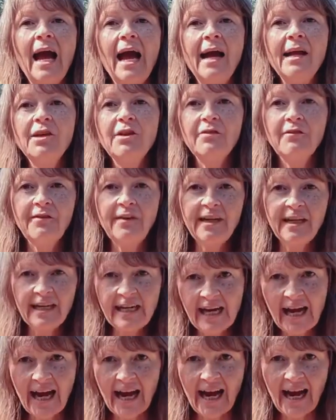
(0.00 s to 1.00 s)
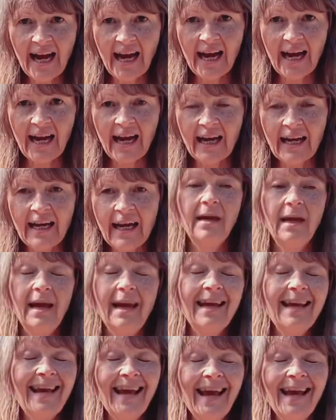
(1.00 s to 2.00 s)
and you're feeding hay,
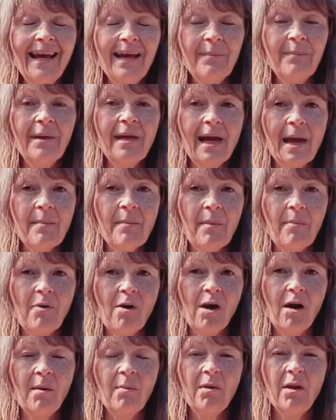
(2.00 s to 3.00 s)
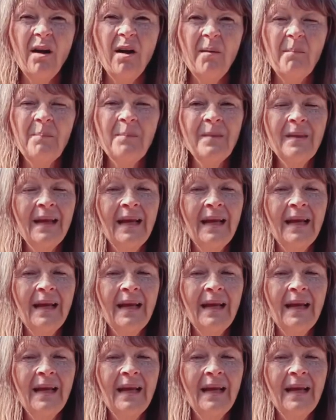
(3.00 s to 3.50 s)
it can become a problem.